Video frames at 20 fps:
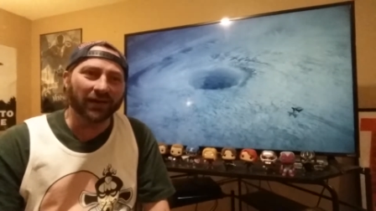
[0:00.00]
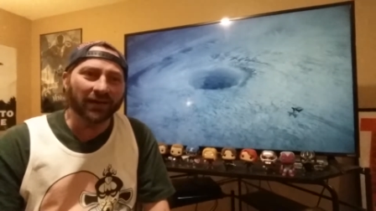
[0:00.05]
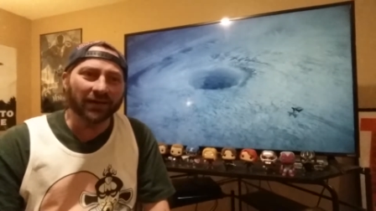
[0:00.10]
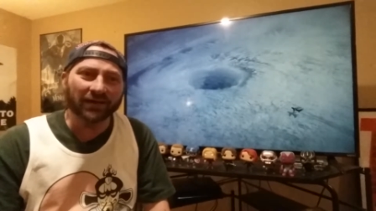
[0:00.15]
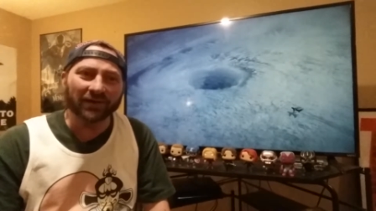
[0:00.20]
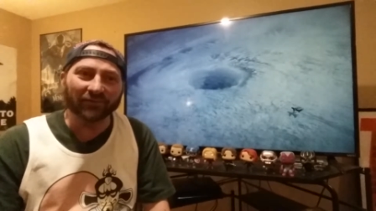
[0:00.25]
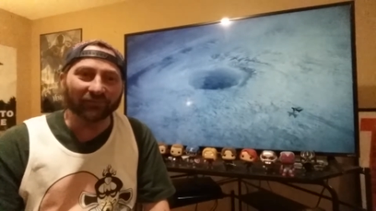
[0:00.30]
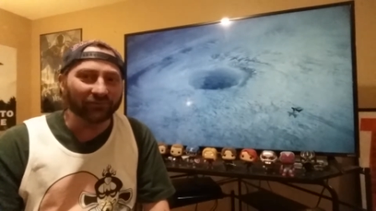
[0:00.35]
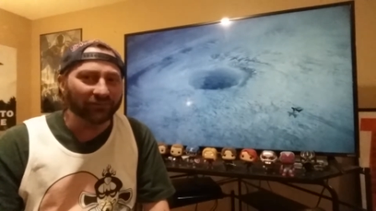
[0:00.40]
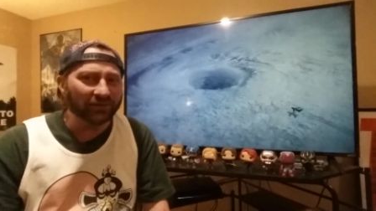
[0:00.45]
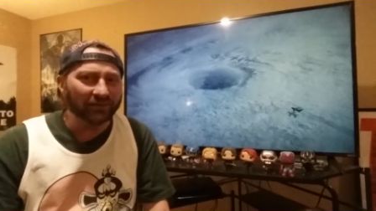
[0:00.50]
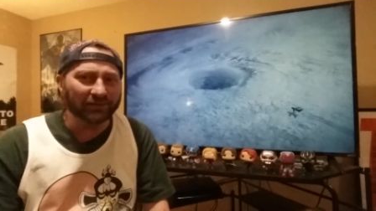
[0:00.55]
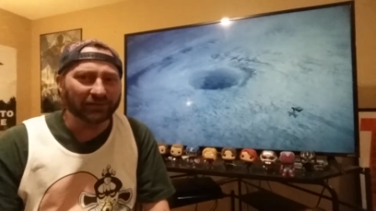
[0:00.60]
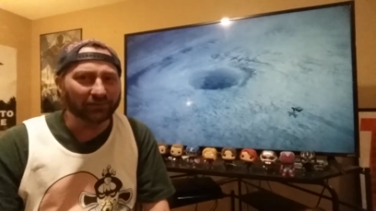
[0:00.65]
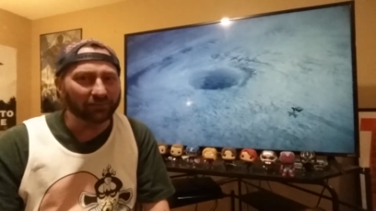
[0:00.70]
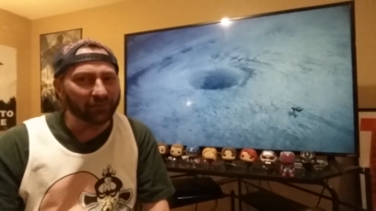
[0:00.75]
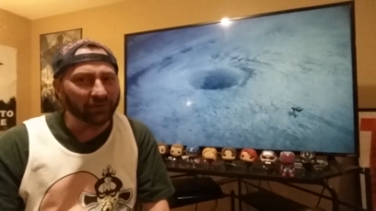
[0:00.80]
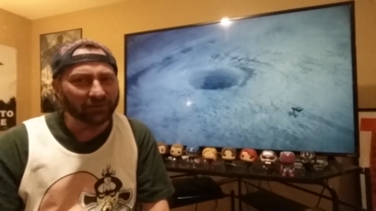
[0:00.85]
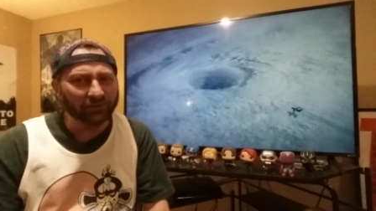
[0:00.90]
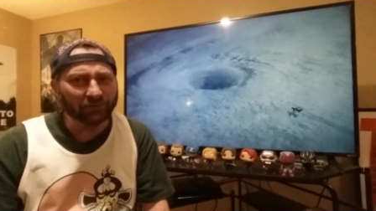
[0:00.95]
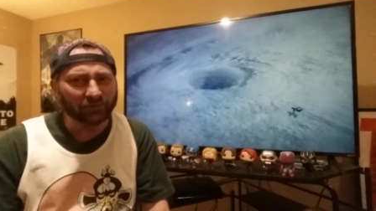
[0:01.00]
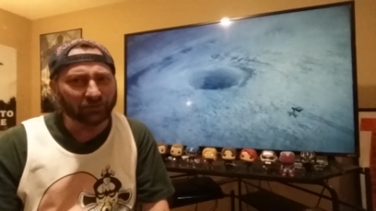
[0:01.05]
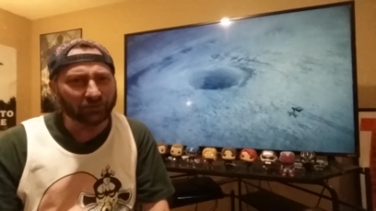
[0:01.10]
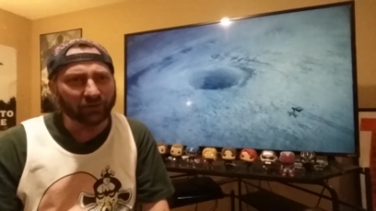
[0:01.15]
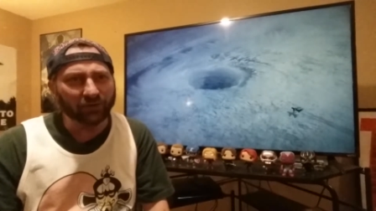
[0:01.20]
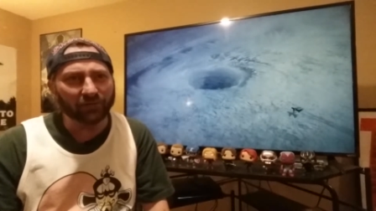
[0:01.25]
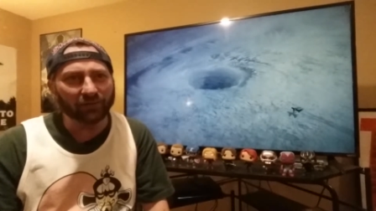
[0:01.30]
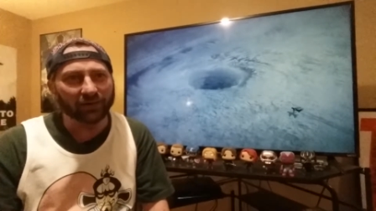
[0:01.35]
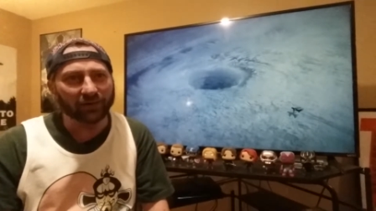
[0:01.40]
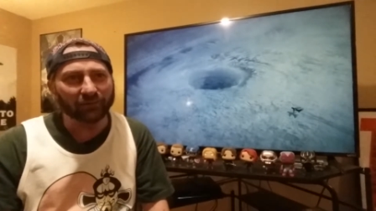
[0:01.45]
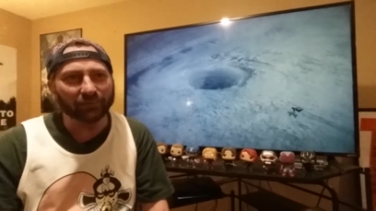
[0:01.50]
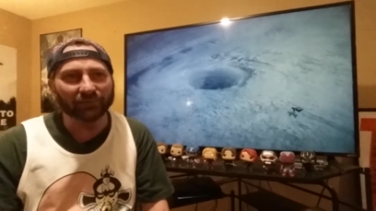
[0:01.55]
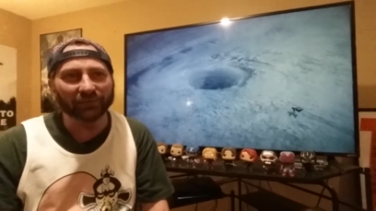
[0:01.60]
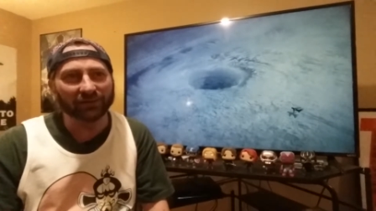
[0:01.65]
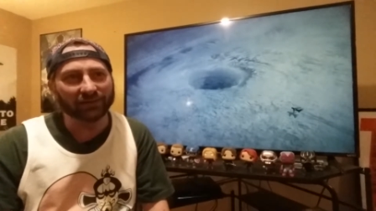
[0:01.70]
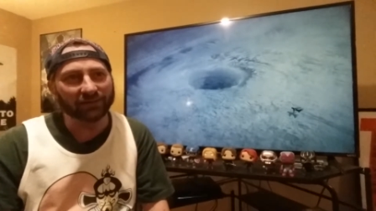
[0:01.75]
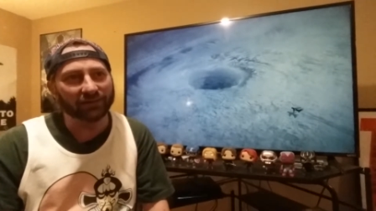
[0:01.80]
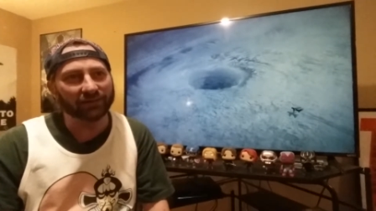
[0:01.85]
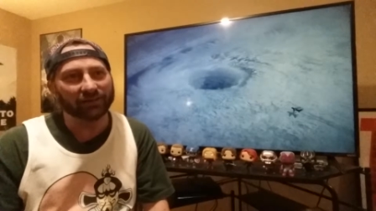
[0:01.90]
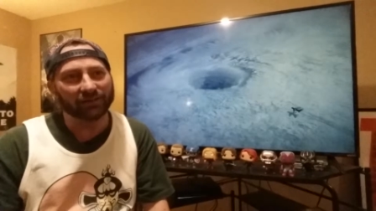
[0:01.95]
hey Fitz, why don't you go help the
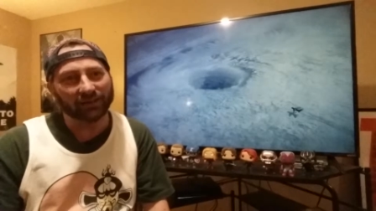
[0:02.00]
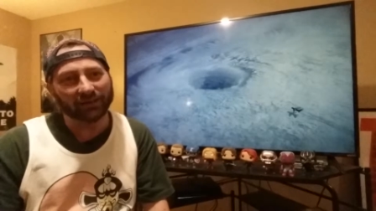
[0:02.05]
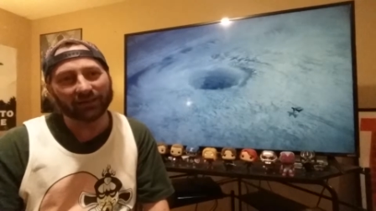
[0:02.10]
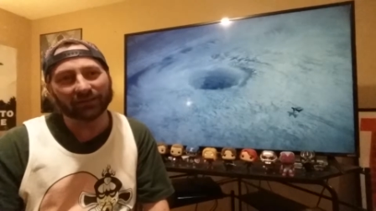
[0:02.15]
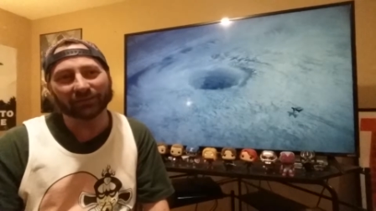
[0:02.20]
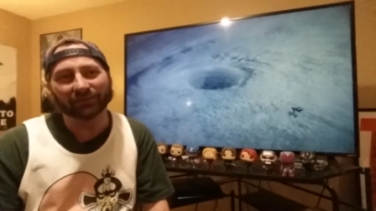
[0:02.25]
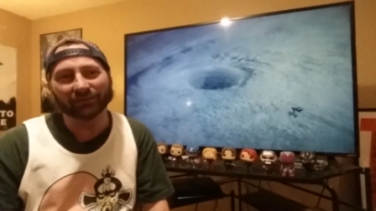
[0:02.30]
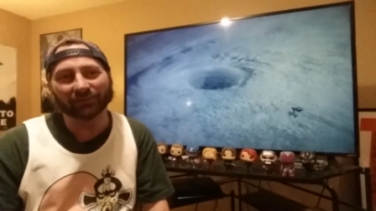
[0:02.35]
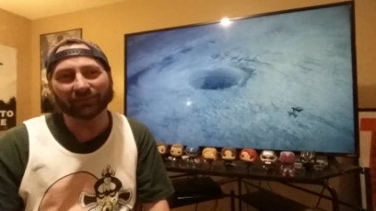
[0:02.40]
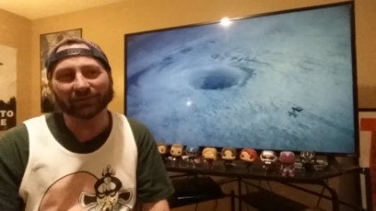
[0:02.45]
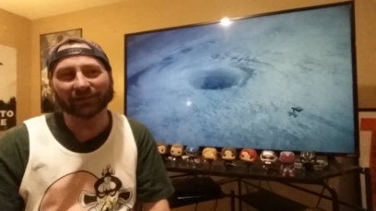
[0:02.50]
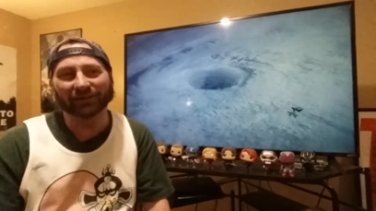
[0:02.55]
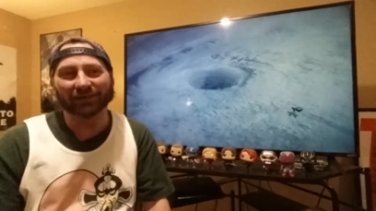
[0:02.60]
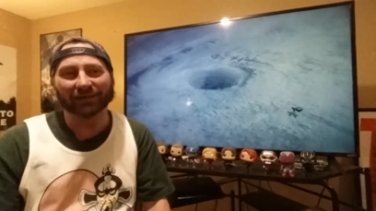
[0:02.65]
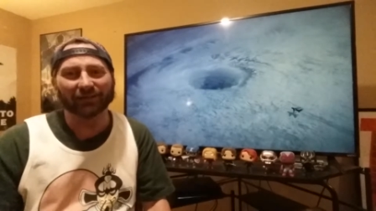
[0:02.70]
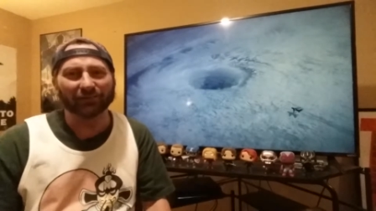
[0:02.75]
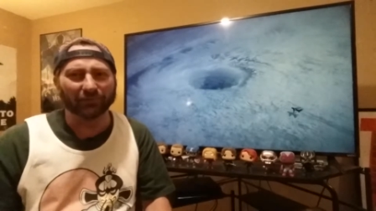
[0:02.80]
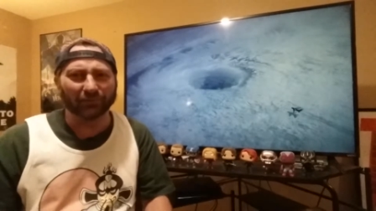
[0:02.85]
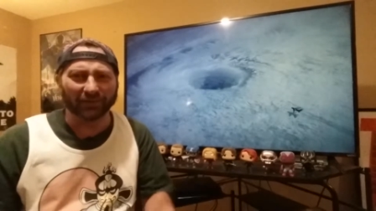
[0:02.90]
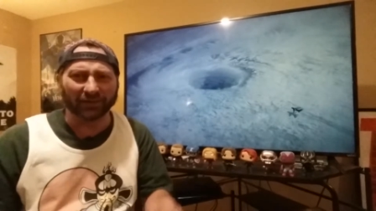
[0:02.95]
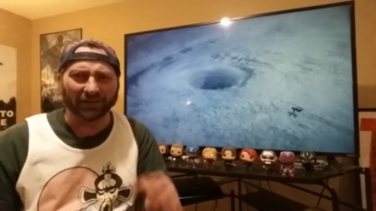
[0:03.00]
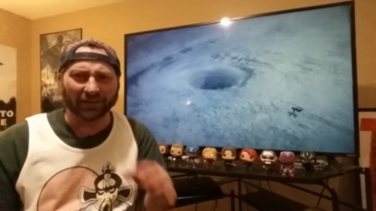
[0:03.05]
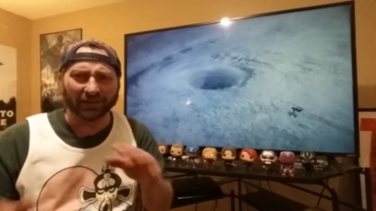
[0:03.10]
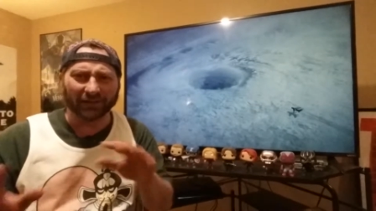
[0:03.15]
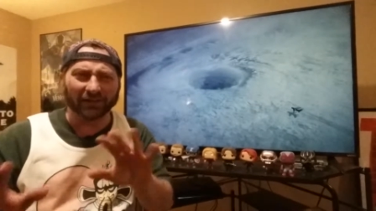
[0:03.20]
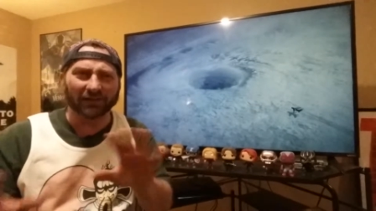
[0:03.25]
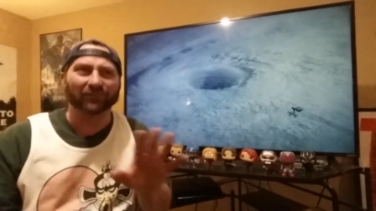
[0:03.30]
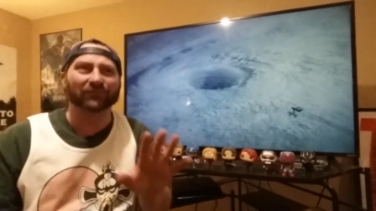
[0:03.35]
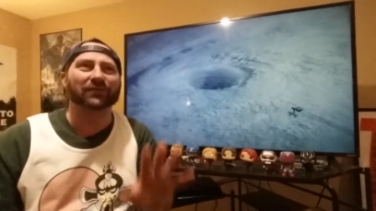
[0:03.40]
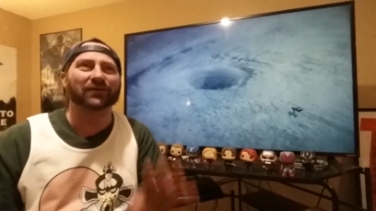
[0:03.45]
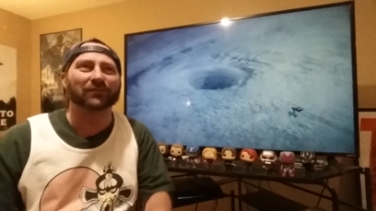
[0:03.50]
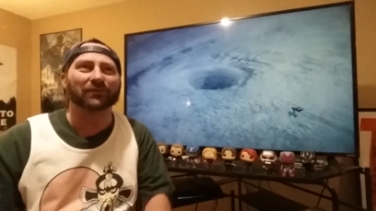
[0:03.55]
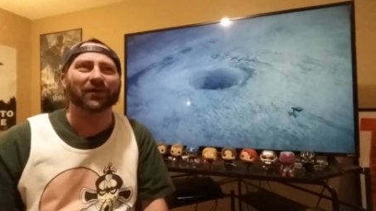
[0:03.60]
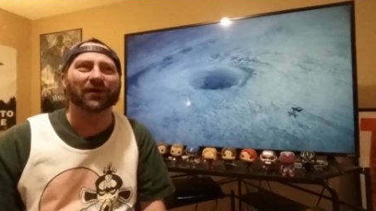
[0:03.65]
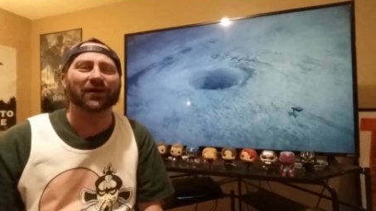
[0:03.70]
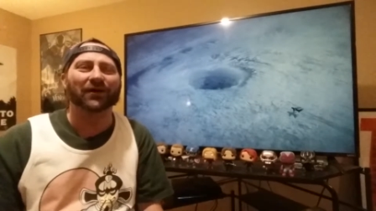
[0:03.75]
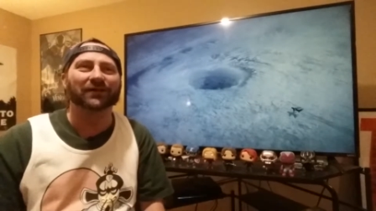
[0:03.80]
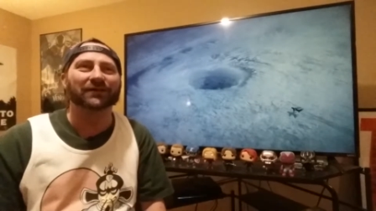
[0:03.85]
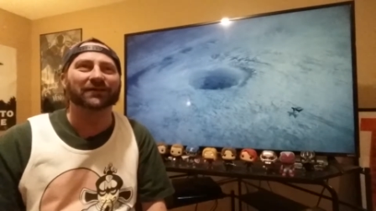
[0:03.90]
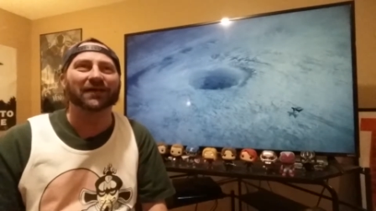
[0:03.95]
kid out and everything, and everybody kind of giving him a
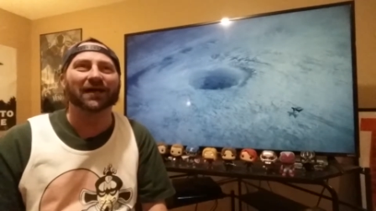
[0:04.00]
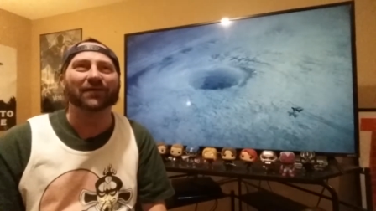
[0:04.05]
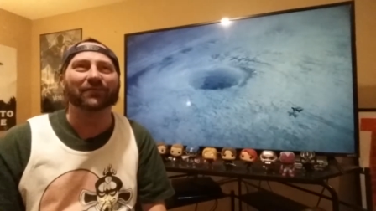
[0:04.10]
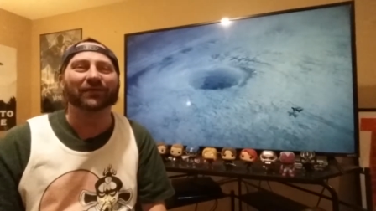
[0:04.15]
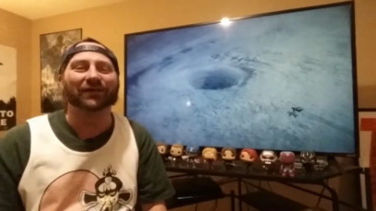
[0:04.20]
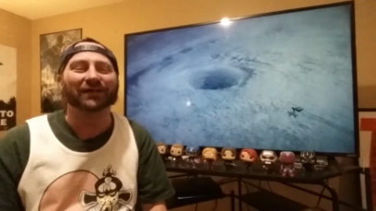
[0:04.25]
hard time.